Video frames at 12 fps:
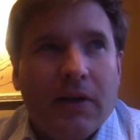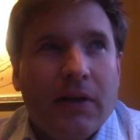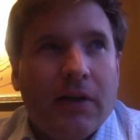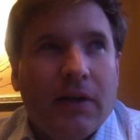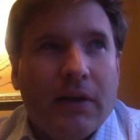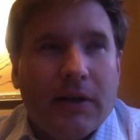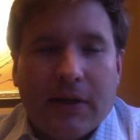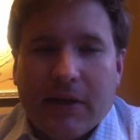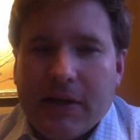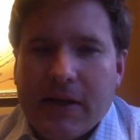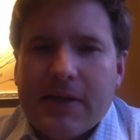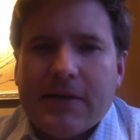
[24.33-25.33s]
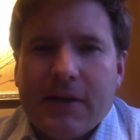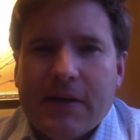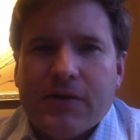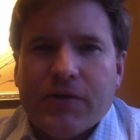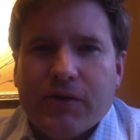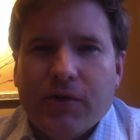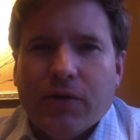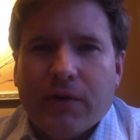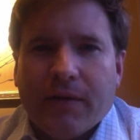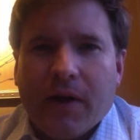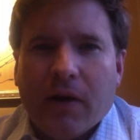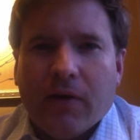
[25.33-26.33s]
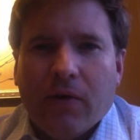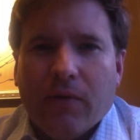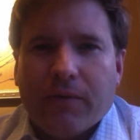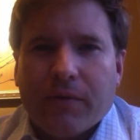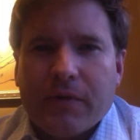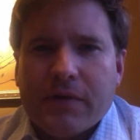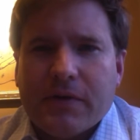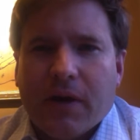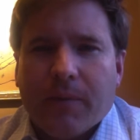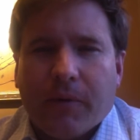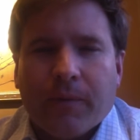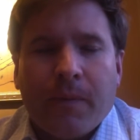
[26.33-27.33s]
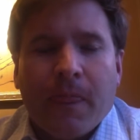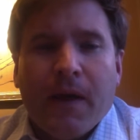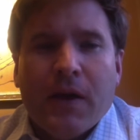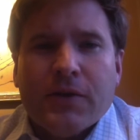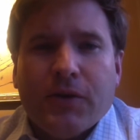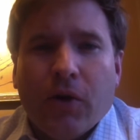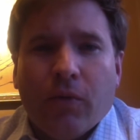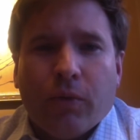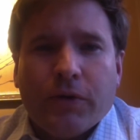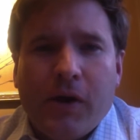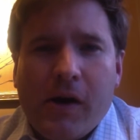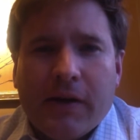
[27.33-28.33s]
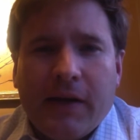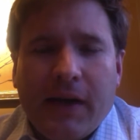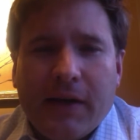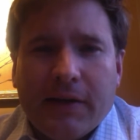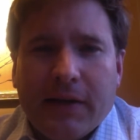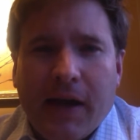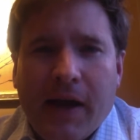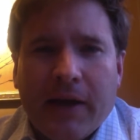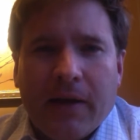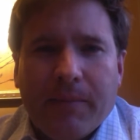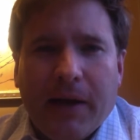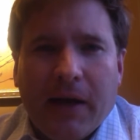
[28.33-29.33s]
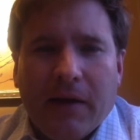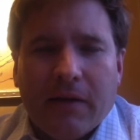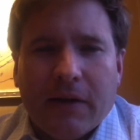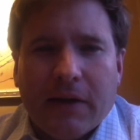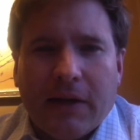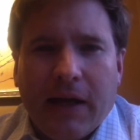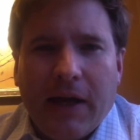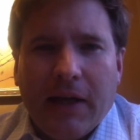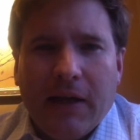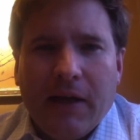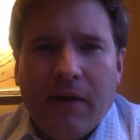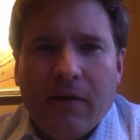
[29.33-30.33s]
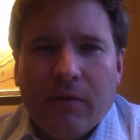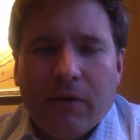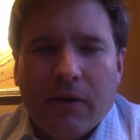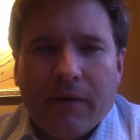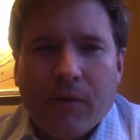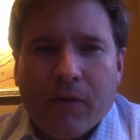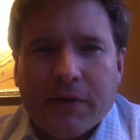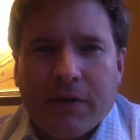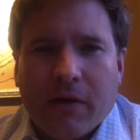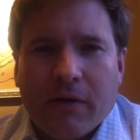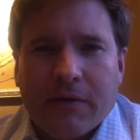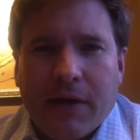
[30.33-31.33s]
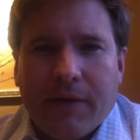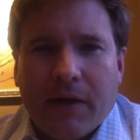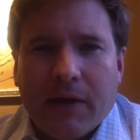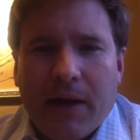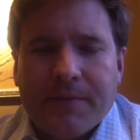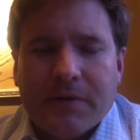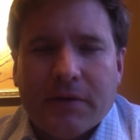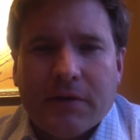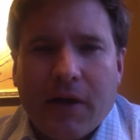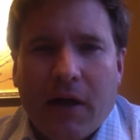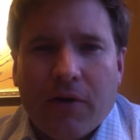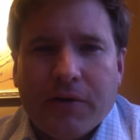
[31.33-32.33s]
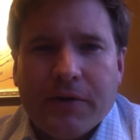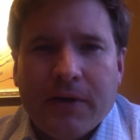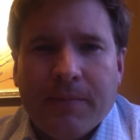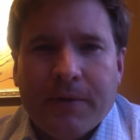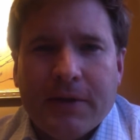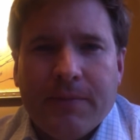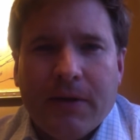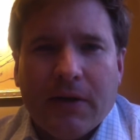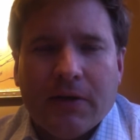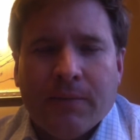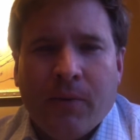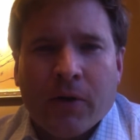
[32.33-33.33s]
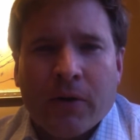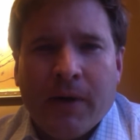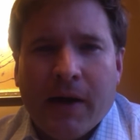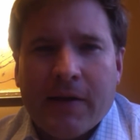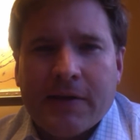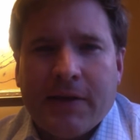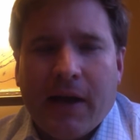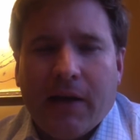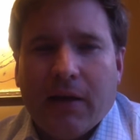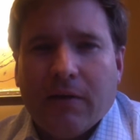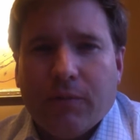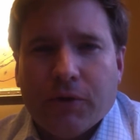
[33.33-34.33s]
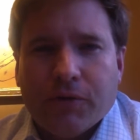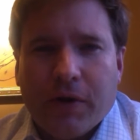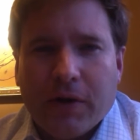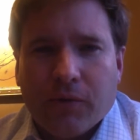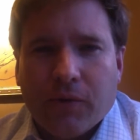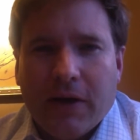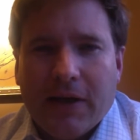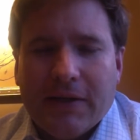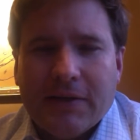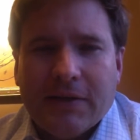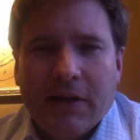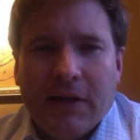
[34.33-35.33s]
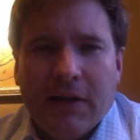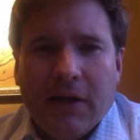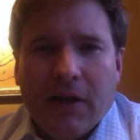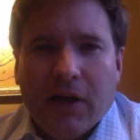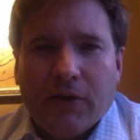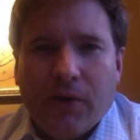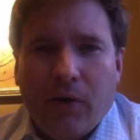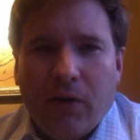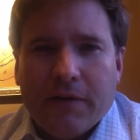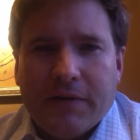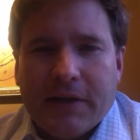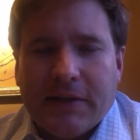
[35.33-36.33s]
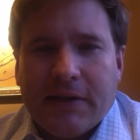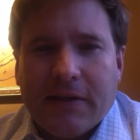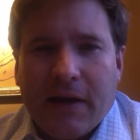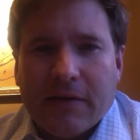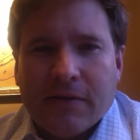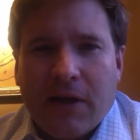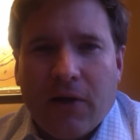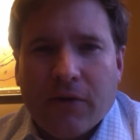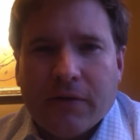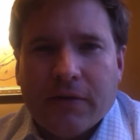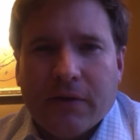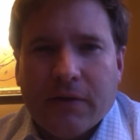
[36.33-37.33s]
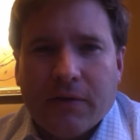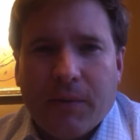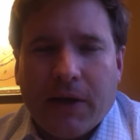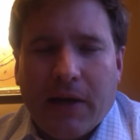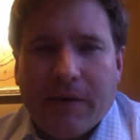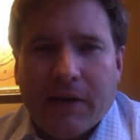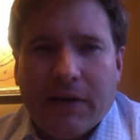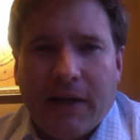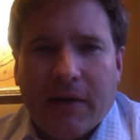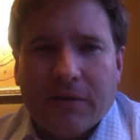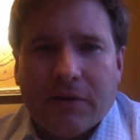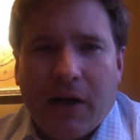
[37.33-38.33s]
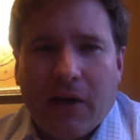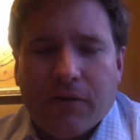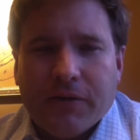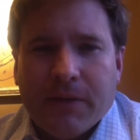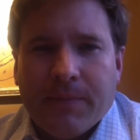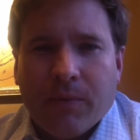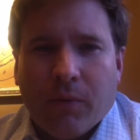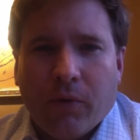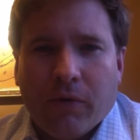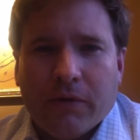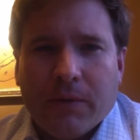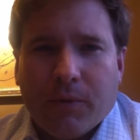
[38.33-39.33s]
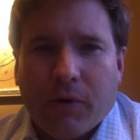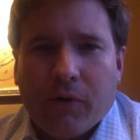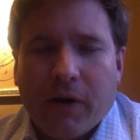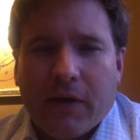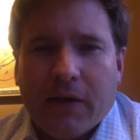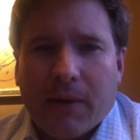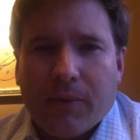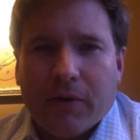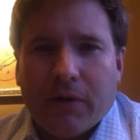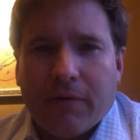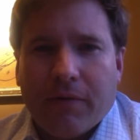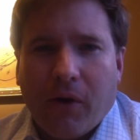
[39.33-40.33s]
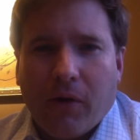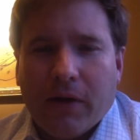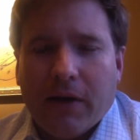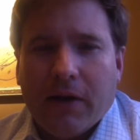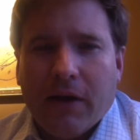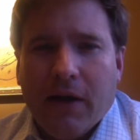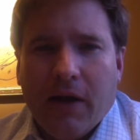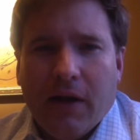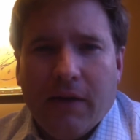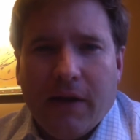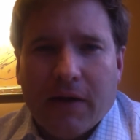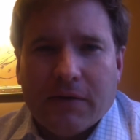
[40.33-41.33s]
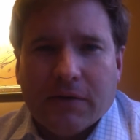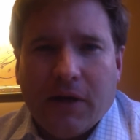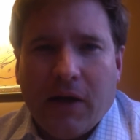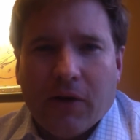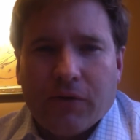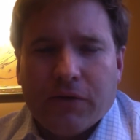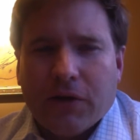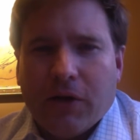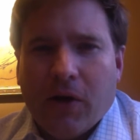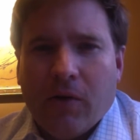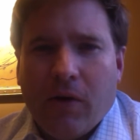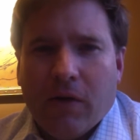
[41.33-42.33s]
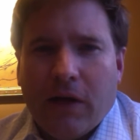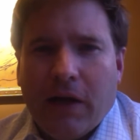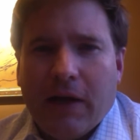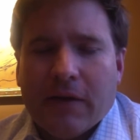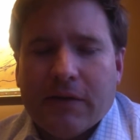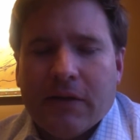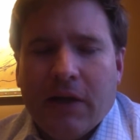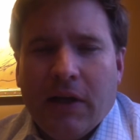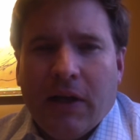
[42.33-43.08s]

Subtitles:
I guess because the students have gone home for the summer. So we're talking tonight about the Gala. Of course, our Xavier Dobson Scholarship is being supported by this Gala. We're trying to raise a total of $60,000 so we can have an endowed scholarship, and we're somewhere around the neighborhood of $30,000 to go on that.